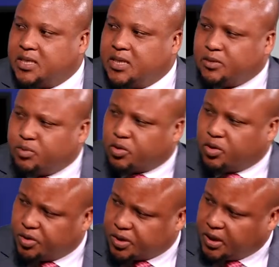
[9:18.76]
is
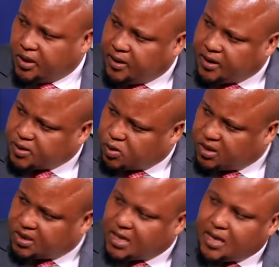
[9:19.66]
because he's got
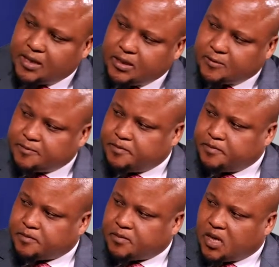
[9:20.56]
the talent.
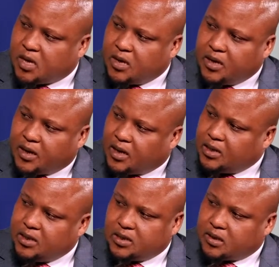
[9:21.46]

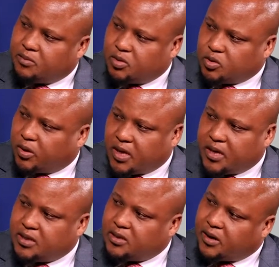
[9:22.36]
Lyrically, he's able to
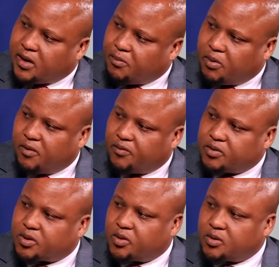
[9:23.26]
write powerful
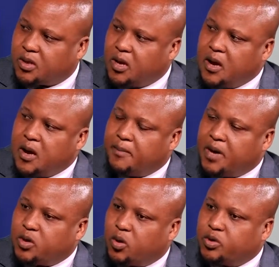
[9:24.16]
songs,
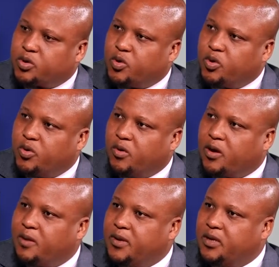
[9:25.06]
but also,
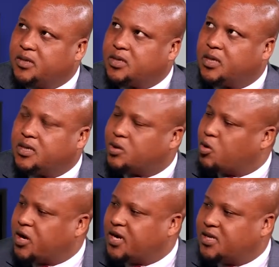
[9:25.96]
I mean, he's
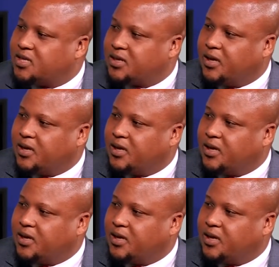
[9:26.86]
recorded as